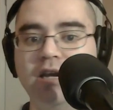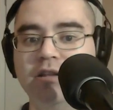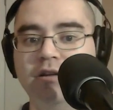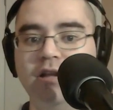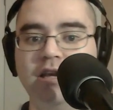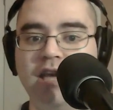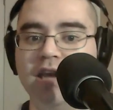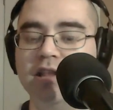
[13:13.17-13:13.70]
And they're
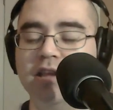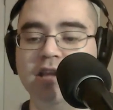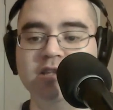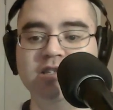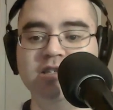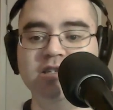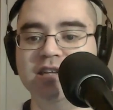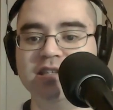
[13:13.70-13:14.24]
like, hey, the
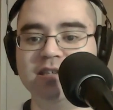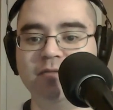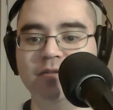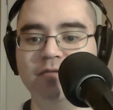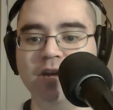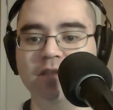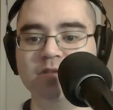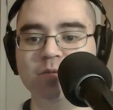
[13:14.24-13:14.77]
HT
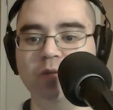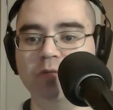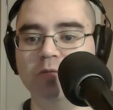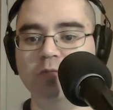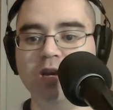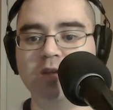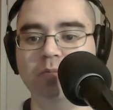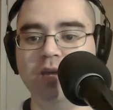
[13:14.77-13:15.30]
1075 is what we
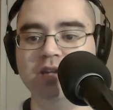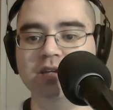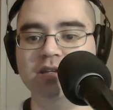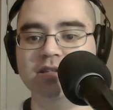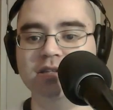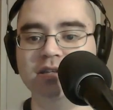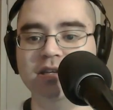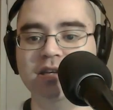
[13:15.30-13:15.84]

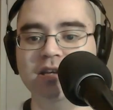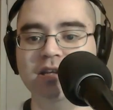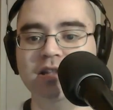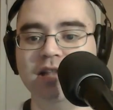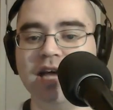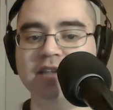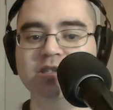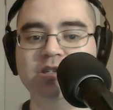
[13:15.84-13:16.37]
recommended
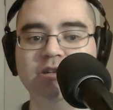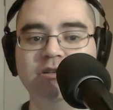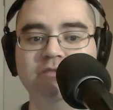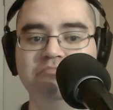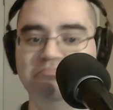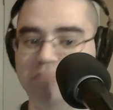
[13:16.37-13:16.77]
last year.